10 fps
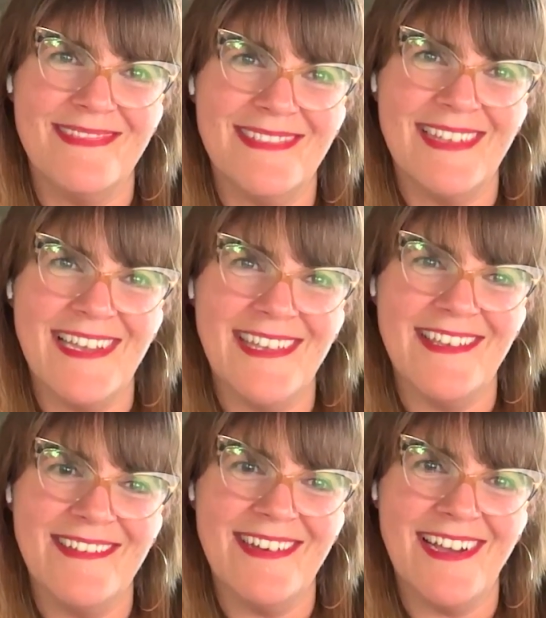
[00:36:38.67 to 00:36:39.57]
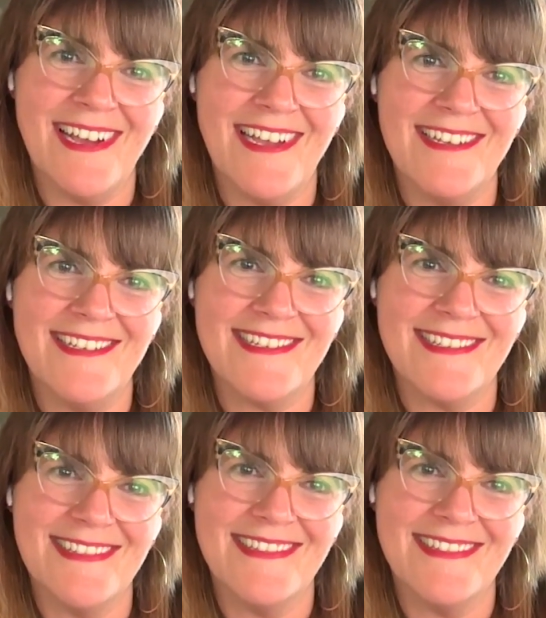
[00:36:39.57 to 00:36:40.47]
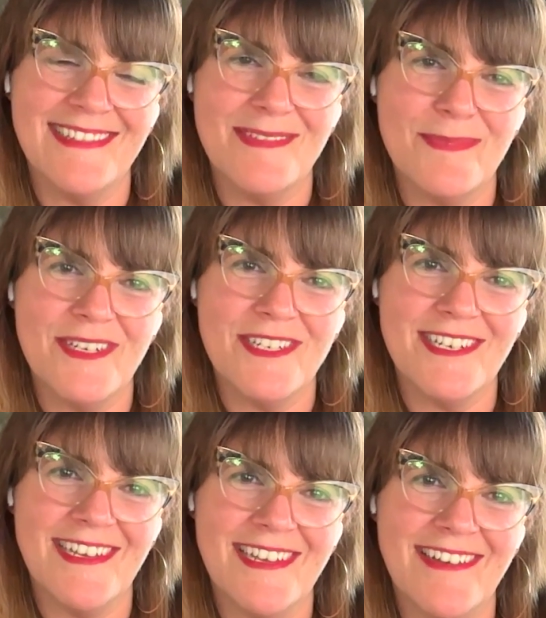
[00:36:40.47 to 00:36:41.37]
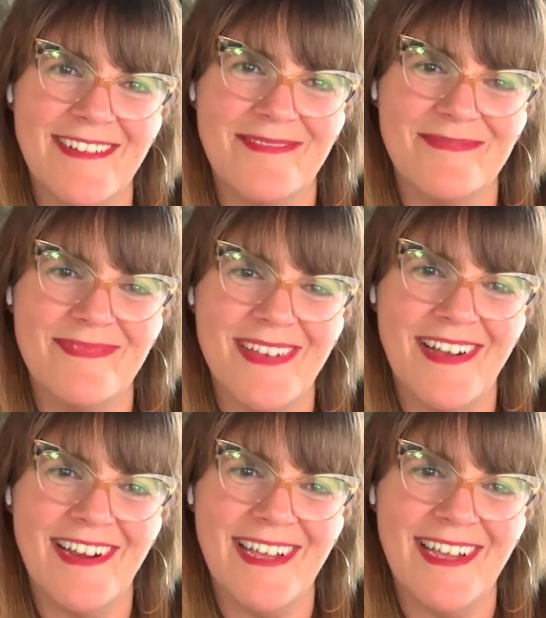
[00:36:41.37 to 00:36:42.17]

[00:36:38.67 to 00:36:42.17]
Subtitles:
Thank you guys. Appreciate you. All right.